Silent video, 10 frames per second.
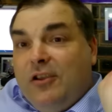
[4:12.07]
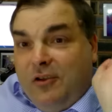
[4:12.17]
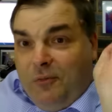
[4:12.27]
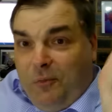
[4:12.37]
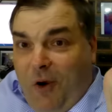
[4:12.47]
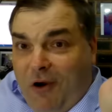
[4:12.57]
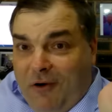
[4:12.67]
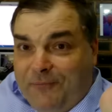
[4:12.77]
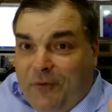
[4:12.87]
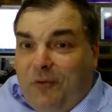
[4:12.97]
you wore
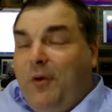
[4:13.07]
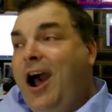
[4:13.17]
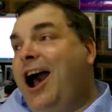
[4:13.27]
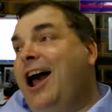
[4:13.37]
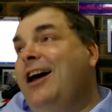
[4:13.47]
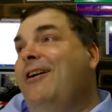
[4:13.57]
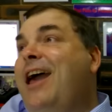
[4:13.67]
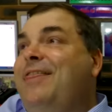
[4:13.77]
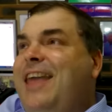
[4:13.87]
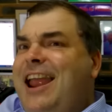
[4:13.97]
it for a while,
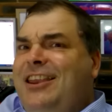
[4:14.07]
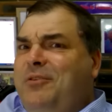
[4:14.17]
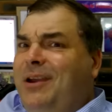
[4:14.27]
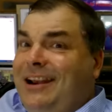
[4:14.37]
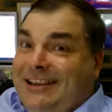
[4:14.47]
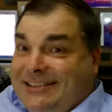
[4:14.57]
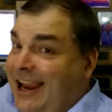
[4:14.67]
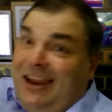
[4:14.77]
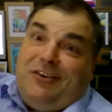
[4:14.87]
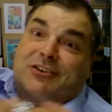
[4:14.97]
and then you wanted to
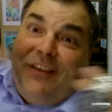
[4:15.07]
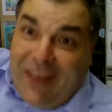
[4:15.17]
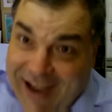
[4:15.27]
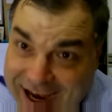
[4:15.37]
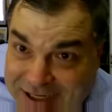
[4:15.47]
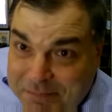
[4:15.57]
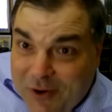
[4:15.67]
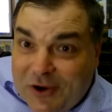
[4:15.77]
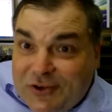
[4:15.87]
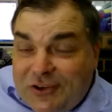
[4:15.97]
sell it because for the next
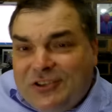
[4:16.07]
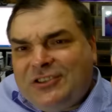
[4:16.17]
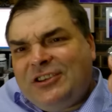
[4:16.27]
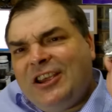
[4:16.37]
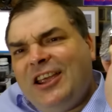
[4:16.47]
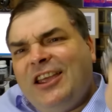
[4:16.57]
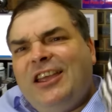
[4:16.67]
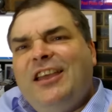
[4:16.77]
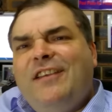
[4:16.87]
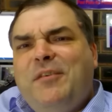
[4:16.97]
purchase,
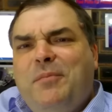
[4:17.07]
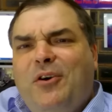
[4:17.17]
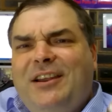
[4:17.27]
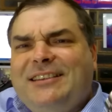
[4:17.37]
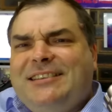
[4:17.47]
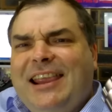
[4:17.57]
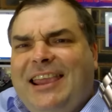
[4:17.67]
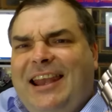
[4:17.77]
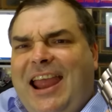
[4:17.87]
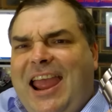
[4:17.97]
if you bought it
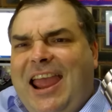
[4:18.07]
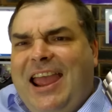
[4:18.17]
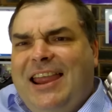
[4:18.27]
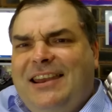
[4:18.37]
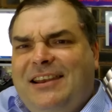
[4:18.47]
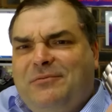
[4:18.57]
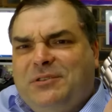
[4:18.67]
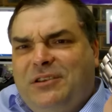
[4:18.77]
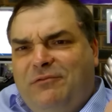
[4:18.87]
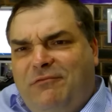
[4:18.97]
secondhand and it
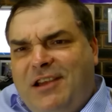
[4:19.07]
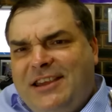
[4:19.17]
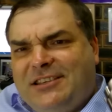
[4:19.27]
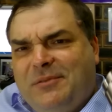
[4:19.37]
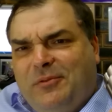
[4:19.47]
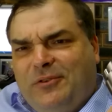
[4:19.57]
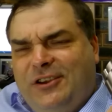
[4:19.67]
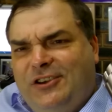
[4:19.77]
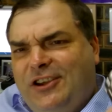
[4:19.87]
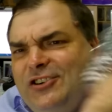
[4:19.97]
was in reasonable
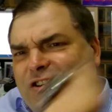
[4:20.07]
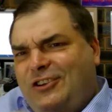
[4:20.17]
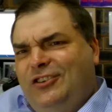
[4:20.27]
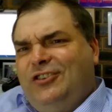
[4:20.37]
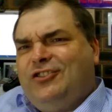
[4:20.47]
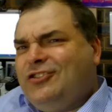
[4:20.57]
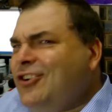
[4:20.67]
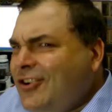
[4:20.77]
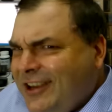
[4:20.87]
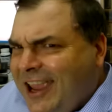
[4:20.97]
condition, you
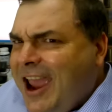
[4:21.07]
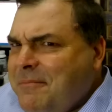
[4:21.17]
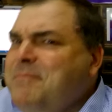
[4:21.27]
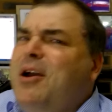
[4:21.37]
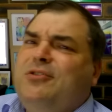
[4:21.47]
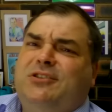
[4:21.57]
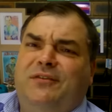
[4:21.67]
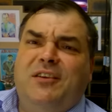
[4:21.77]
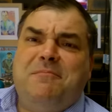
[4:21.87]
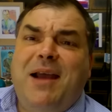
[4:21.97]
should get most
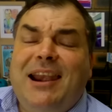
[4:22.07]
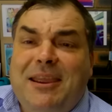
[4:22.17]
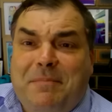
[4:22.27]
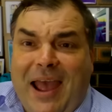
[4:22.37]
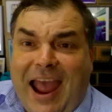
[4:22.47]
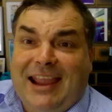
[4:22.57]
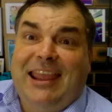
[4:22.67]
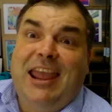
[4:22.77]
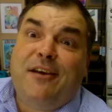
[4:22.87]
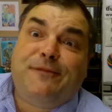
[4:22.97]
of your money back,
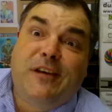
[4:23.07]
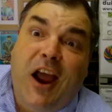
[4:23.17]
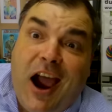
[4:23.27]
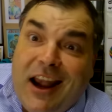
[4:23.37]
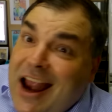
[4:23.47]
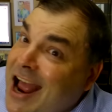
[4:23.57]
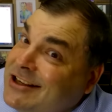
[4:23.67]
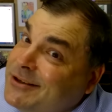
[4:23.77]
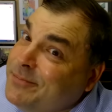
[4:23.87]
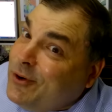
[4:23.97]
if not a
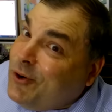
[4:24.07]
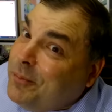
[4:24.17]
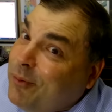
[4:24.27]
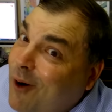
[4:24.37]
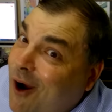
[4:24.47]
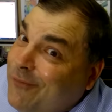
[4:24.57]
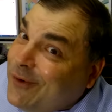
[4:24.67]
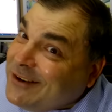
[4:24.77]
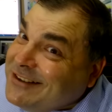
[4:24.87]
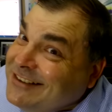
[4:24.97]
small
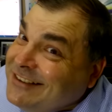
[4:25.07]
profit.